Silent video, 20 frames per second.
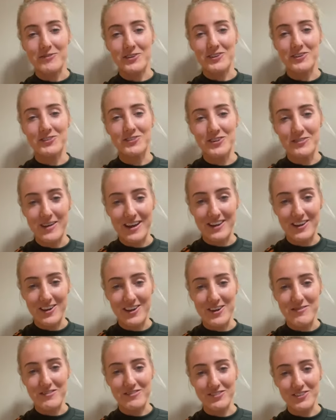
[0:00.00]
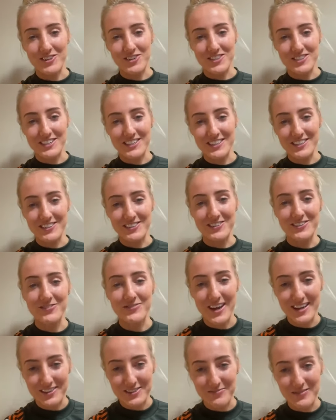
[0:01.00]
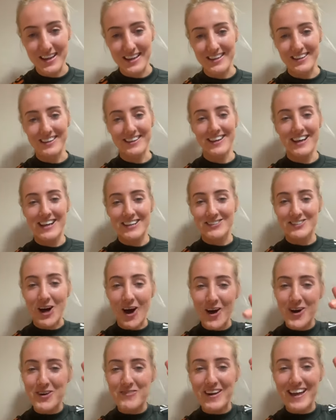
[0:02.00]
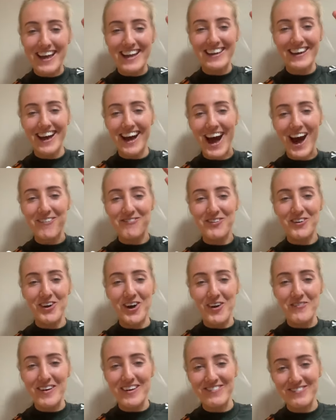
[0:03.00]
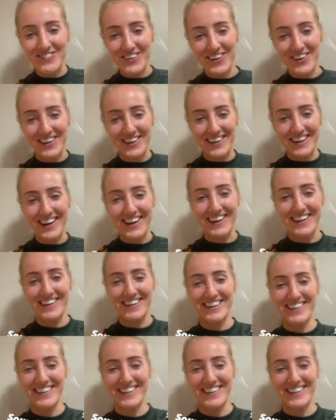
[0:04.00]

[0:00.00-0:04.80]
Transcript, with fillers: going to nutmeg her before she nutmegs me. Tobin, I'm coming for you.